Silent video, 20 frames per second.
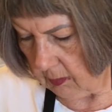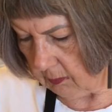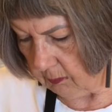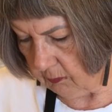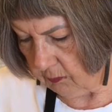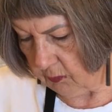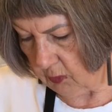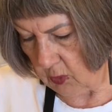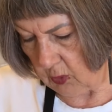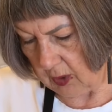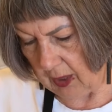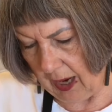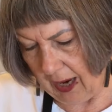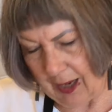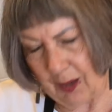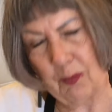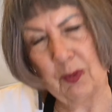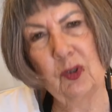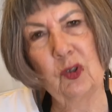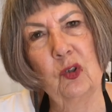fruit
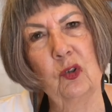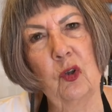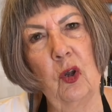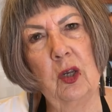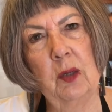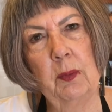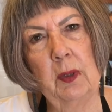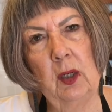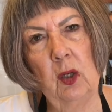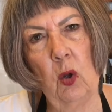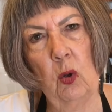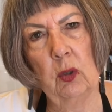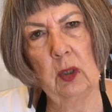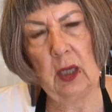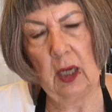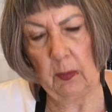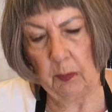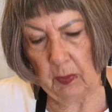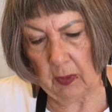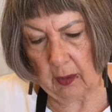cake, which is going to be long
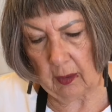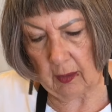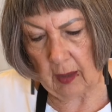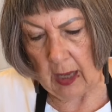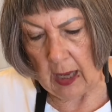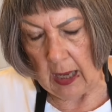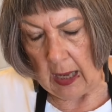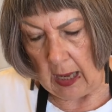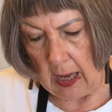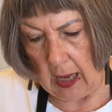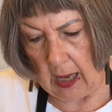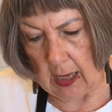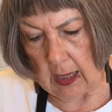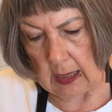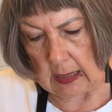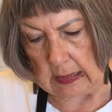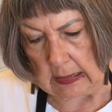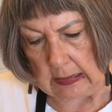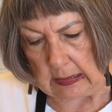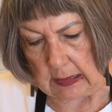keeping,
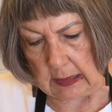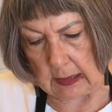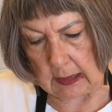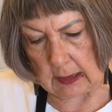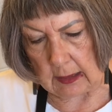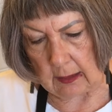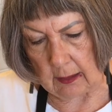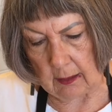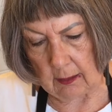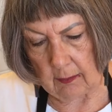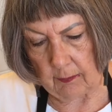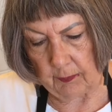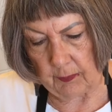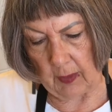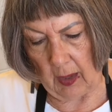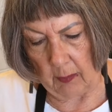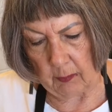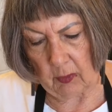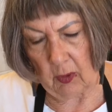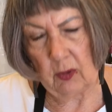and
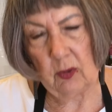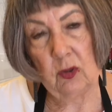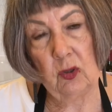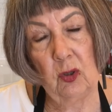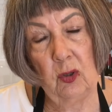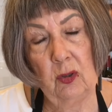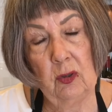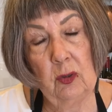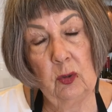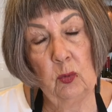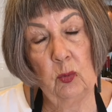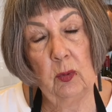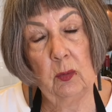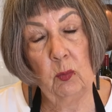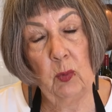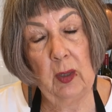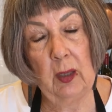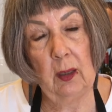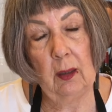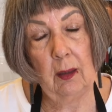I'm going to turn it to a
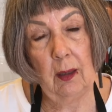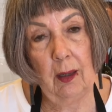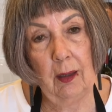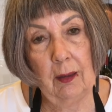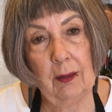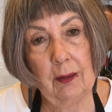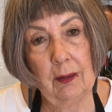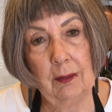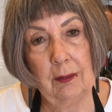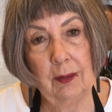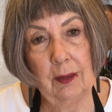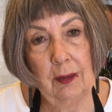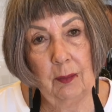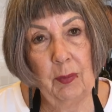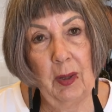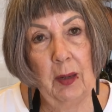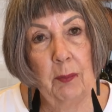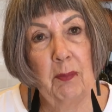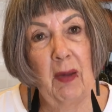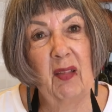wedding cake in
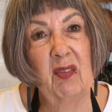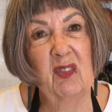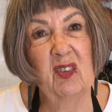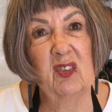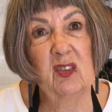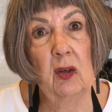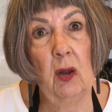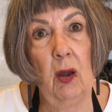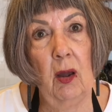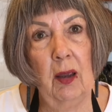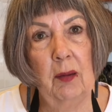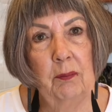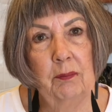about a month's time.